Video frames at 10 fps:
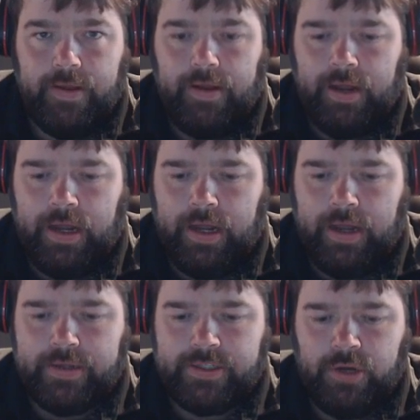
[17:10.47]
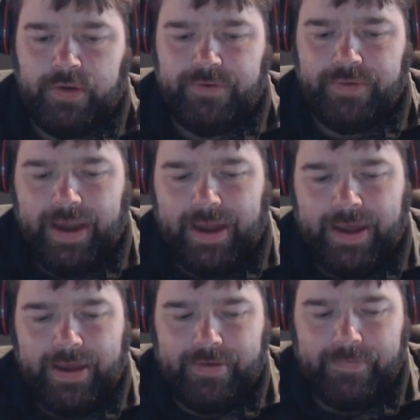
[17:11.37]
Uh, so if you
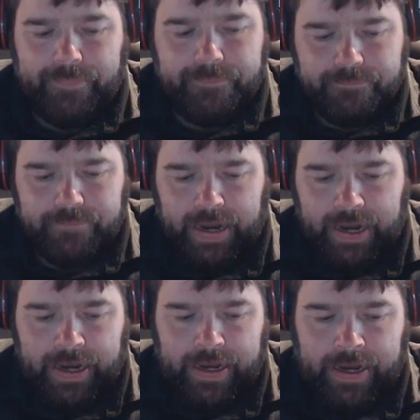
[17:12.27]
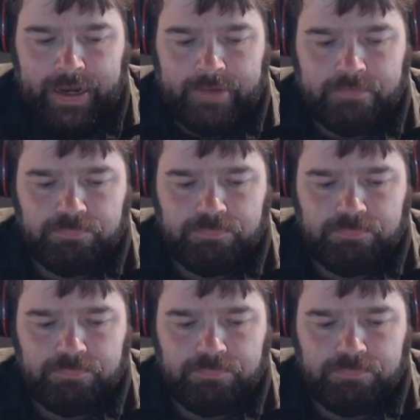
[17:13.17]
had a,